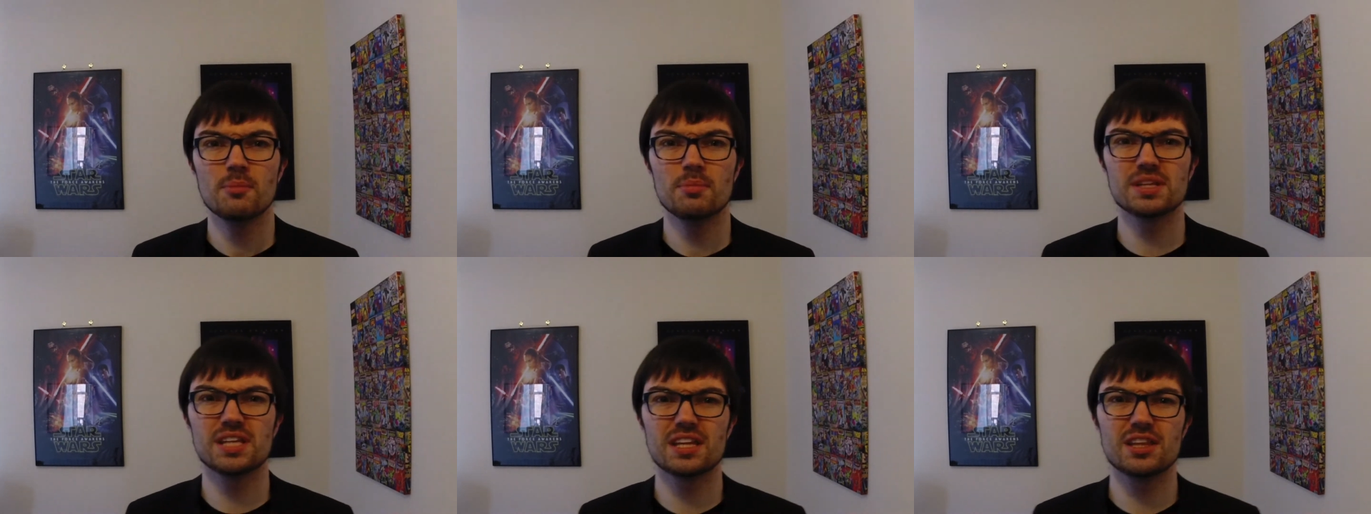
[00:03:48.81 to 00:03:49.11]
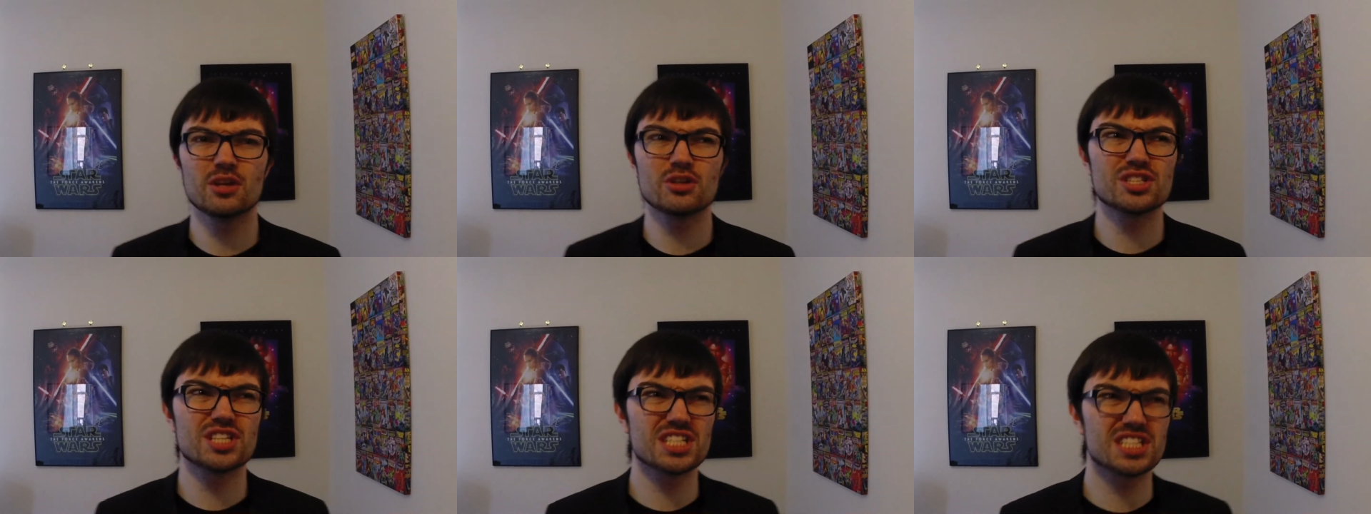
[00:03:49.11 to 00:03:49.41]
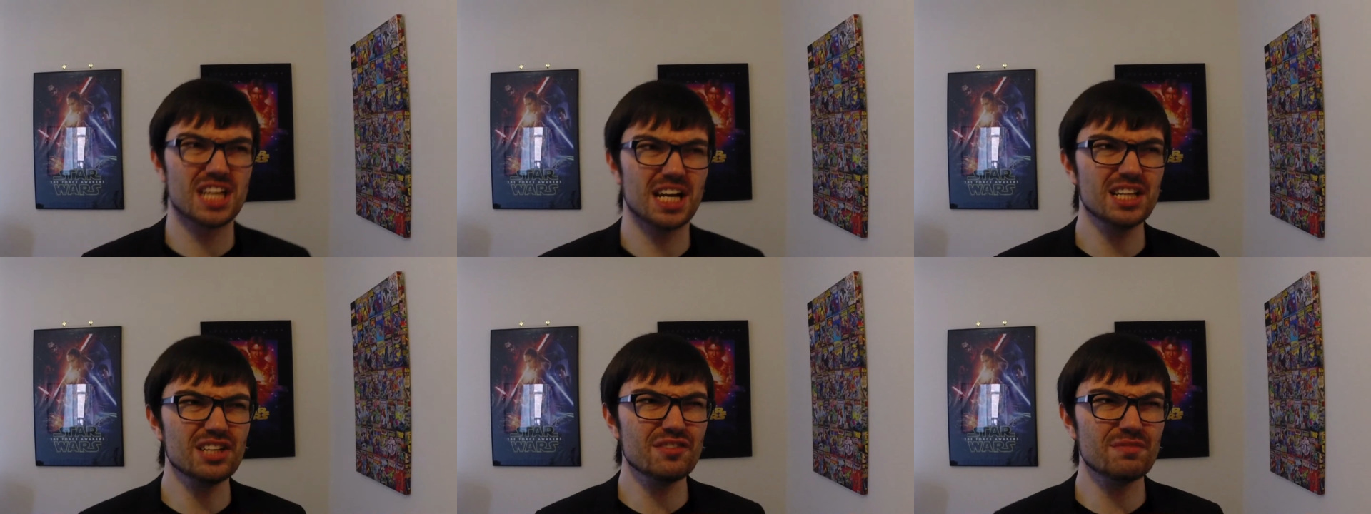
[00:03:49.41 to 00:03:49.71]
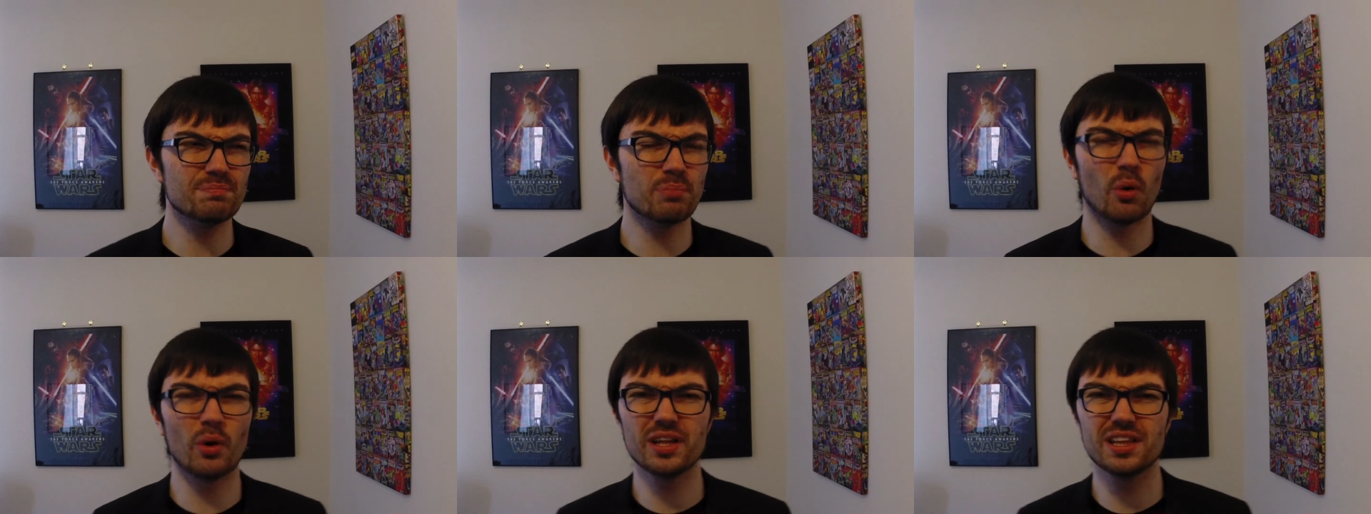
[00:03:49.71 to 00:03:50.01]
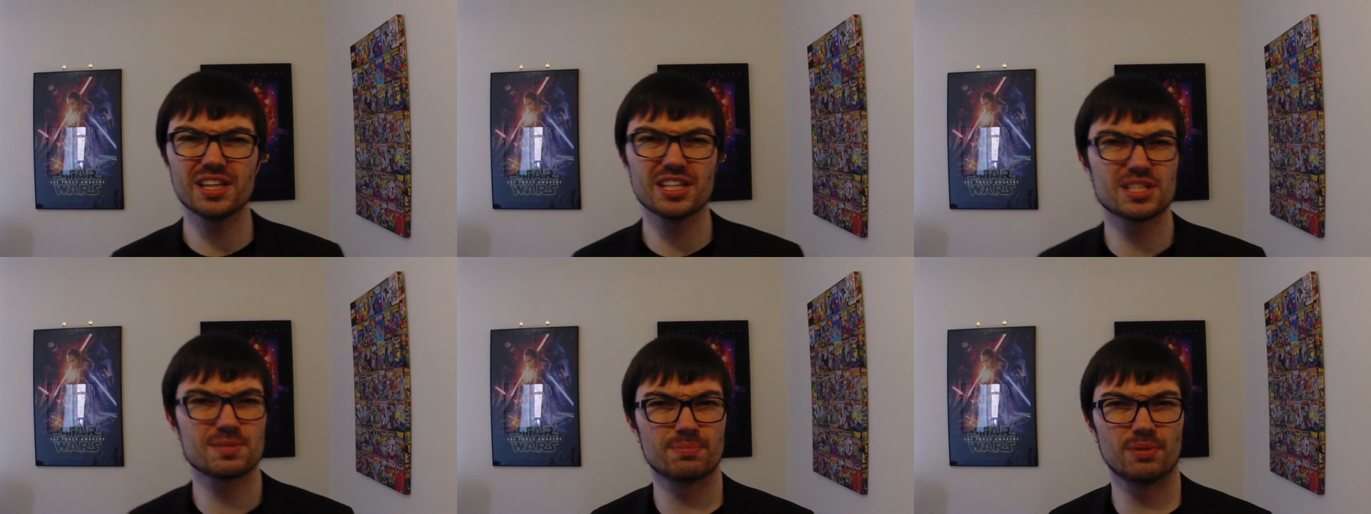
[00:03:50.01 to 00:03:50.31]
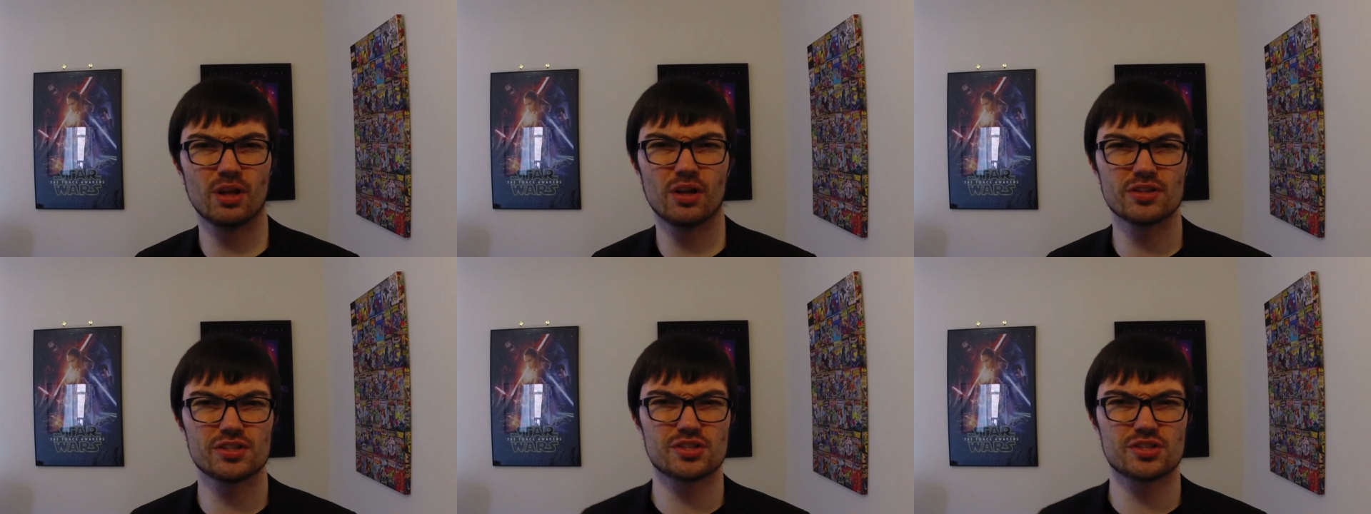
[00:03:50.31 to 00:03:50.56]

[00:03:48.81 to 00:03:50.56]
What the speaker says: But then there's this kind of pointless plot